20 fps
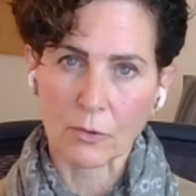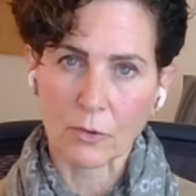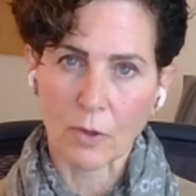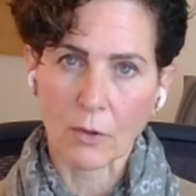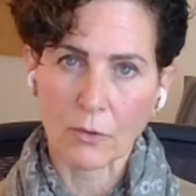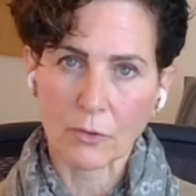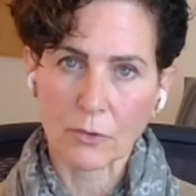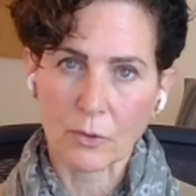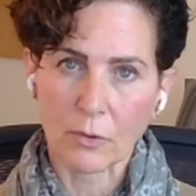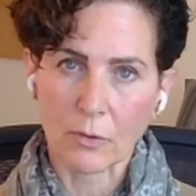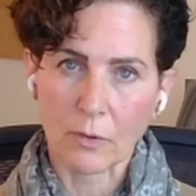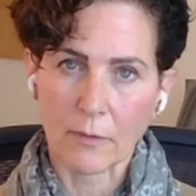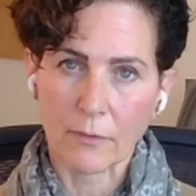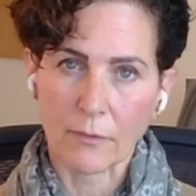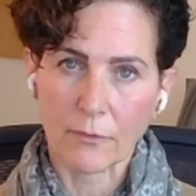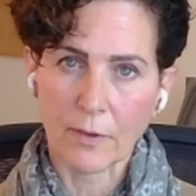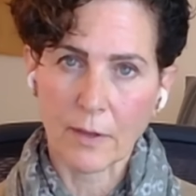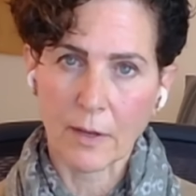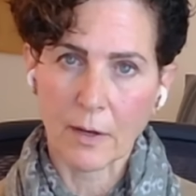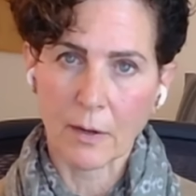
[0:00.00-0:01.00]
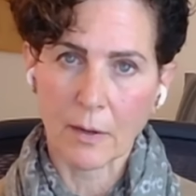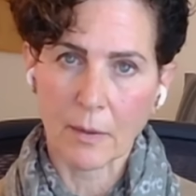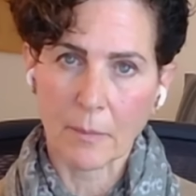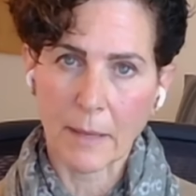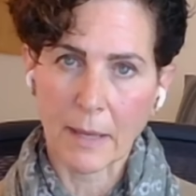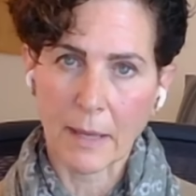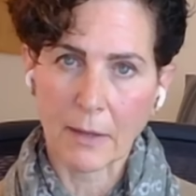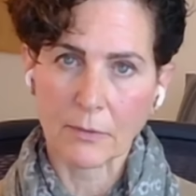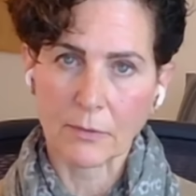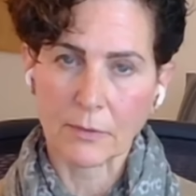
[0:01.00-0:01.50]
there's also a
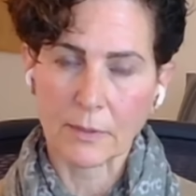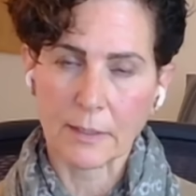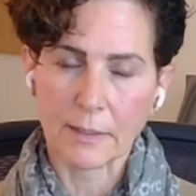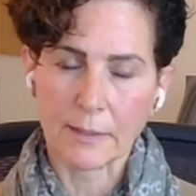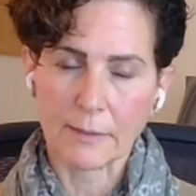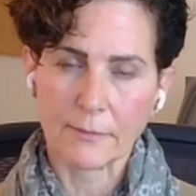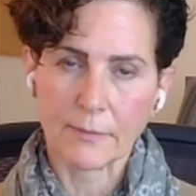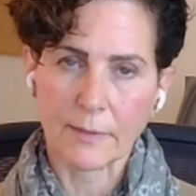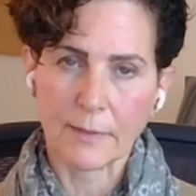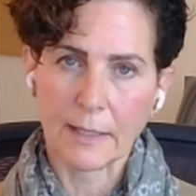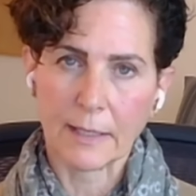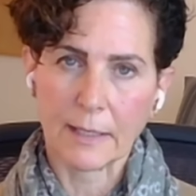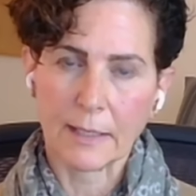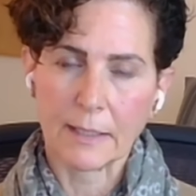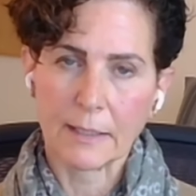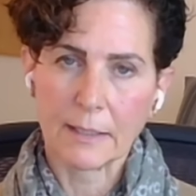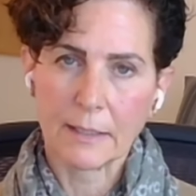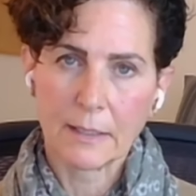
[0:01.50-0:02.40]
fair amount of